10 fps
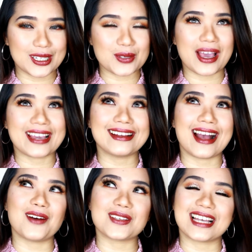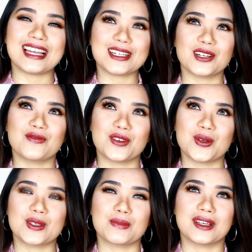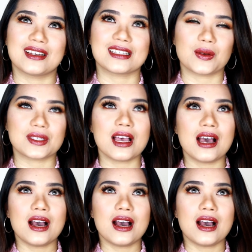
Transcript: That's why I was kind of confused, because I was